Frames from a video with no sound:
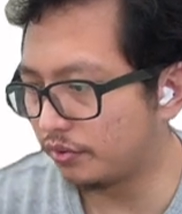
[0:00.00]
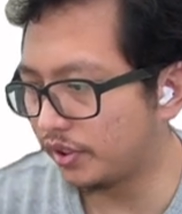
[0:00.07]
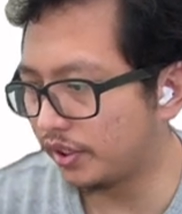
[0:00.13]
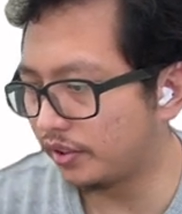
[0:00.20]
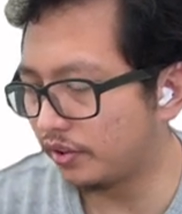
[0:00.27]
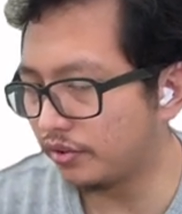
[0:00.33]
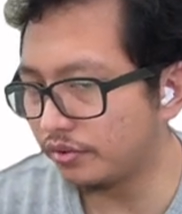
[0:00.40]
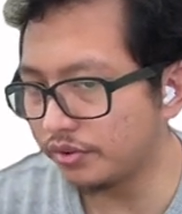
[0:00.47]
So
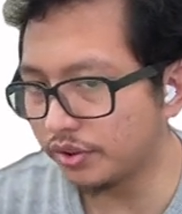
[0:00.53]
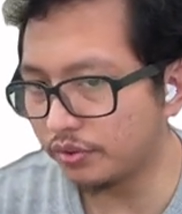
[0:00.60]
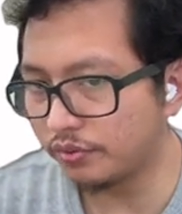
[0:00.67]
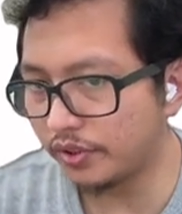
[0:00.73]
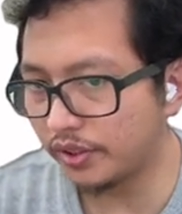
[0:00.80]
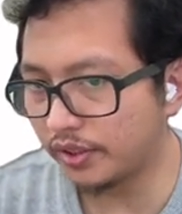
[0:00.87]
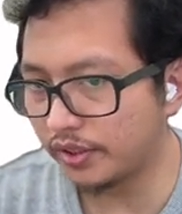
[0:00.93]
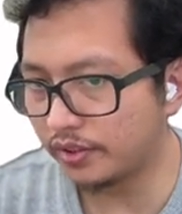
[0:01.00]
we can
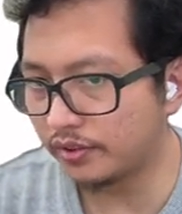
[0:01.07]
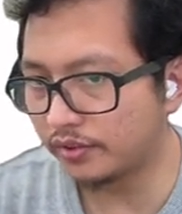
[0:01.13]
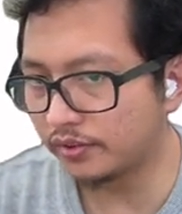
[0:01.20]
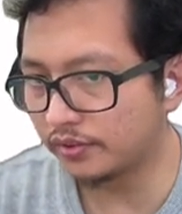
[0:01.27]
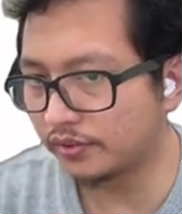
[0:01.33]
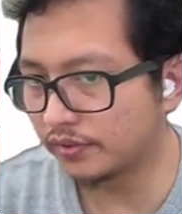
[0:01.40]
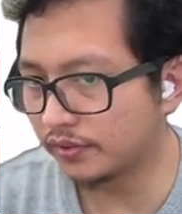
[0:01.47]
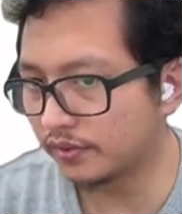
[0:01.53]
also
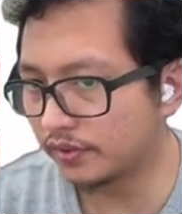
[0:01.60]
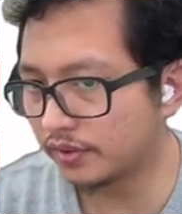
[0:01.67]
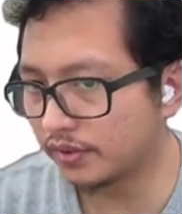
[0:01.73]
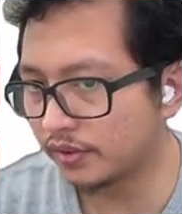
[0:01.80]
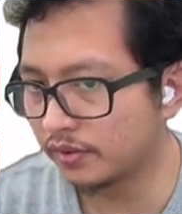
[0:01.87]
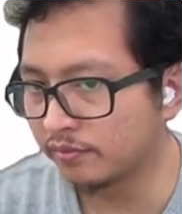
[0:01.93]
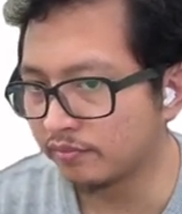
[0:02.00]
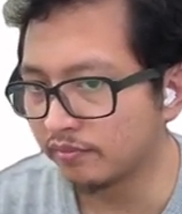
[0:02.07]
written
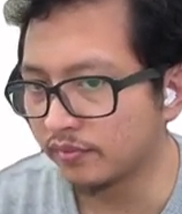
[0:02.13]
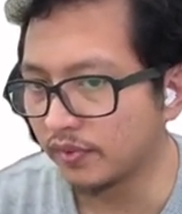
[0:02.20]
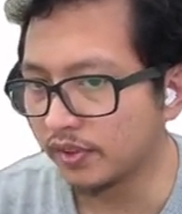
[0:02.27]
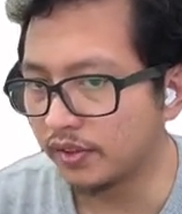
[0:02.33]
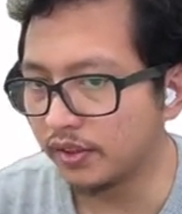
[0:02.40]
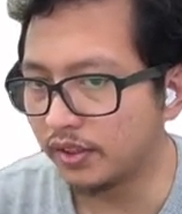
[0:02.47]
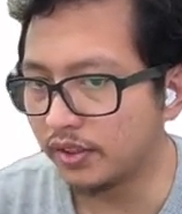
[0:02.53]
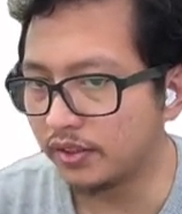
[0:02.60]

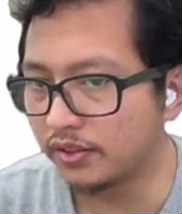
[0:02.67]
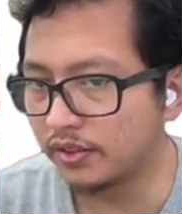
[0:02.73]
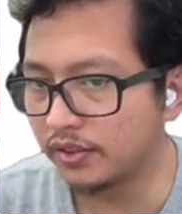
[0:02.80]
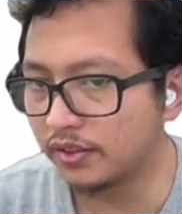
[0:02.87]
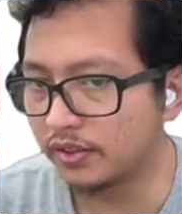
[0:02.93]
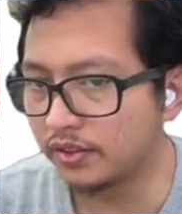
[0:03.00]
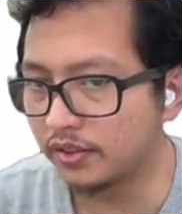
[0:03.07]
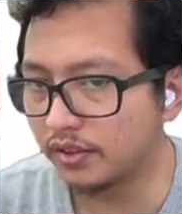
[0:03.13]

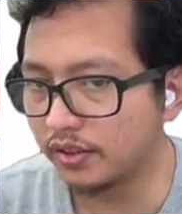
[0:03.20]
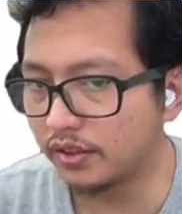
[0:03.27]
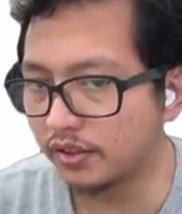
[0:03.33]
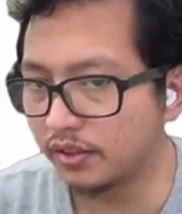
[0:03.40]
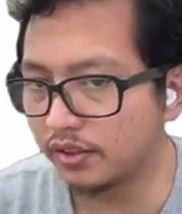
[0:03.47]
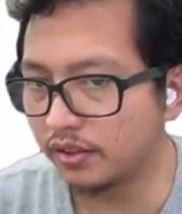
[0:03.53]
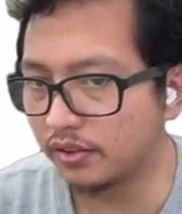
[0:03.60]
this